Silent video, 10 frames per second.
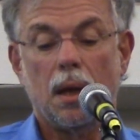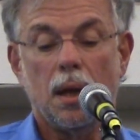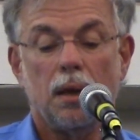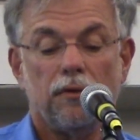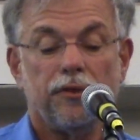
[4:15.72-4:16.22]

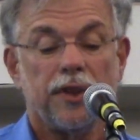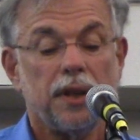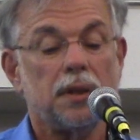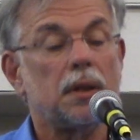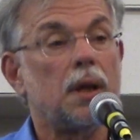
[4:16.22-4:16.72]

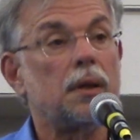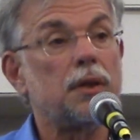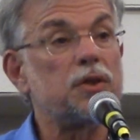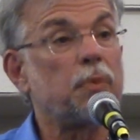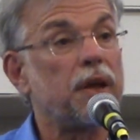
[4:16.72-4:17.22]
inflicted on
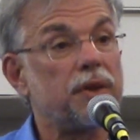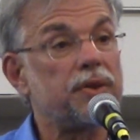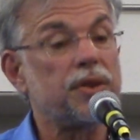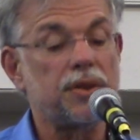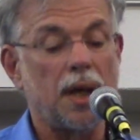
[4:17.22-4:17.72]
us by a
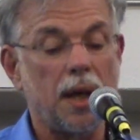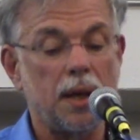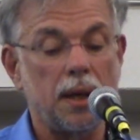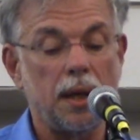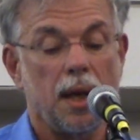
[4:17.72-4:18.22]

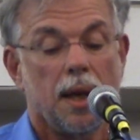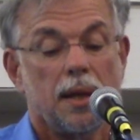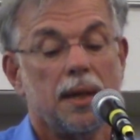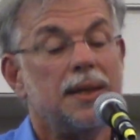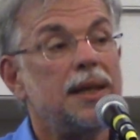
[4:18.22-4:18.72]
society
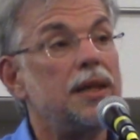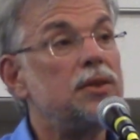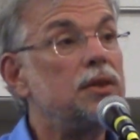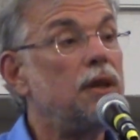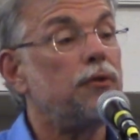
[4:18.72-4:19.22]
that
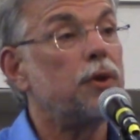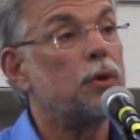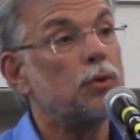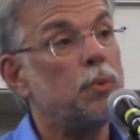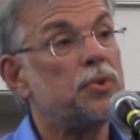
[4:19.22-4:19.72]
needs different
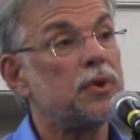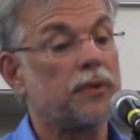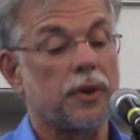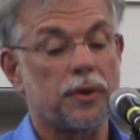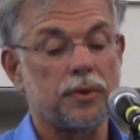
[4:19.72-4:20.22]
groups of
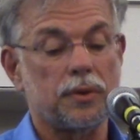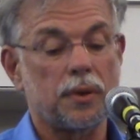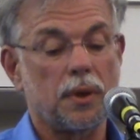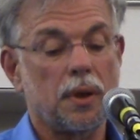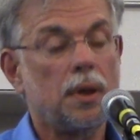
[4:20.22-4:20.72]
us
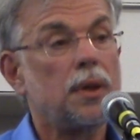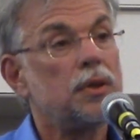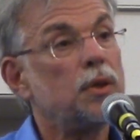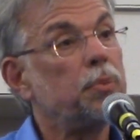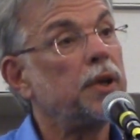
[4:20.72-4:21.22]

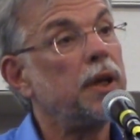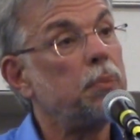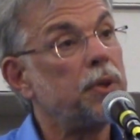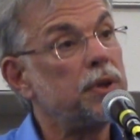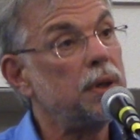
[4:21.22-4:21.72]
to play
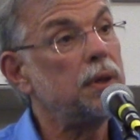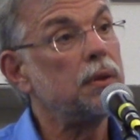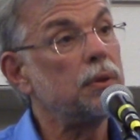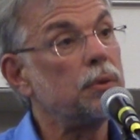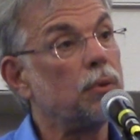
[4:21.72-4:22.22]

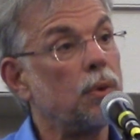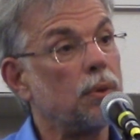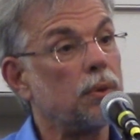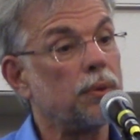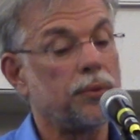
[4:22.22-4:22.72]
particular
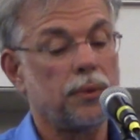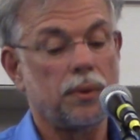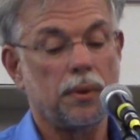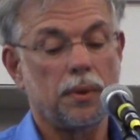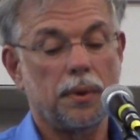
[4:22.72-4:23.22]
roles,
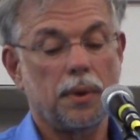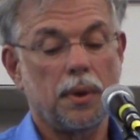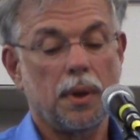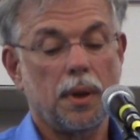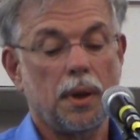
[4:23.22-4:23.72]

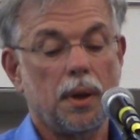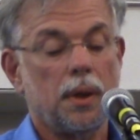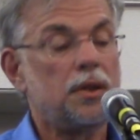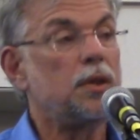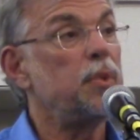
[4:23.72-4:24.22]

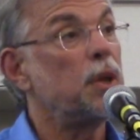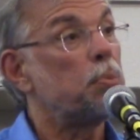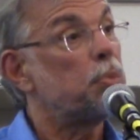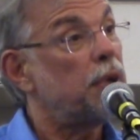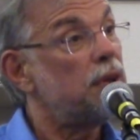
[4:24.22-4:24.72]
to be
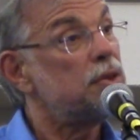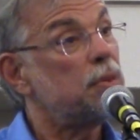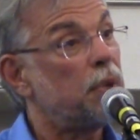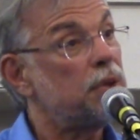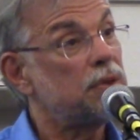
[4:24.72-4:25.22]

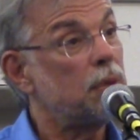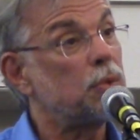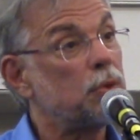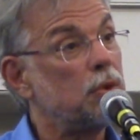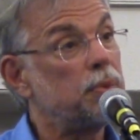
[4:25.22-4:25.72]
oppressed by
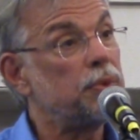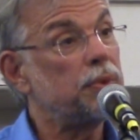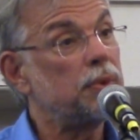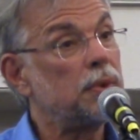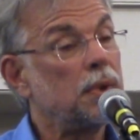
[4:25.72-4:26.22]
some
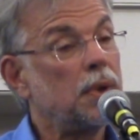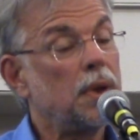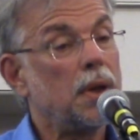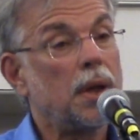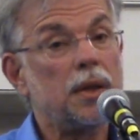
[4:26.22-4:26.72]
groups
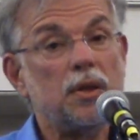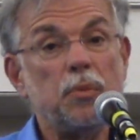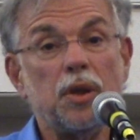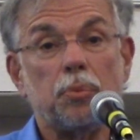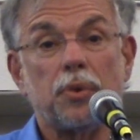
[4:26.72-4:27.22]
and to
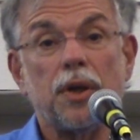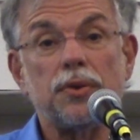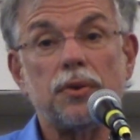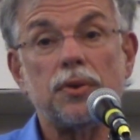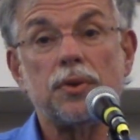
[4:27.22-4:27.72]
be
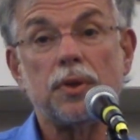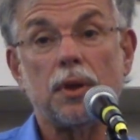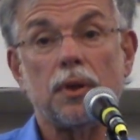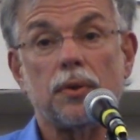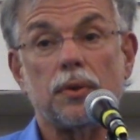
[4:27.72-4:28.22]
oppressors to
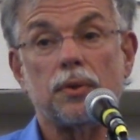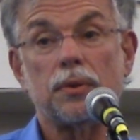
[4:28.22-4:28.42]
others.